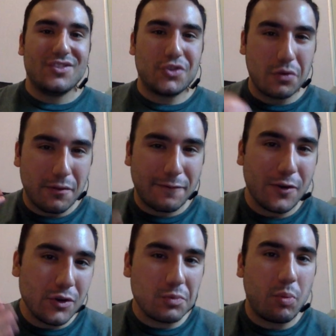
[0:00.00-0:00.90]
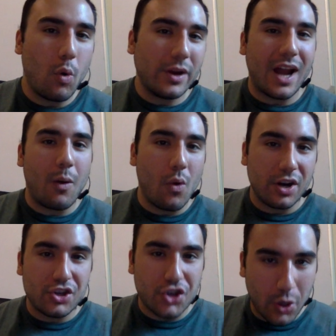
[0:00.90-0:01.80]
So the first point I want
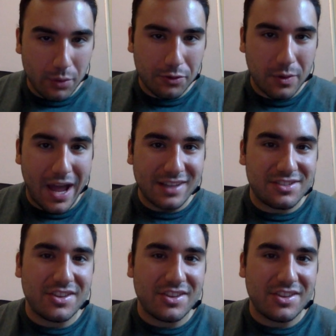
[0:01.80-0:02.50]
to share with you guys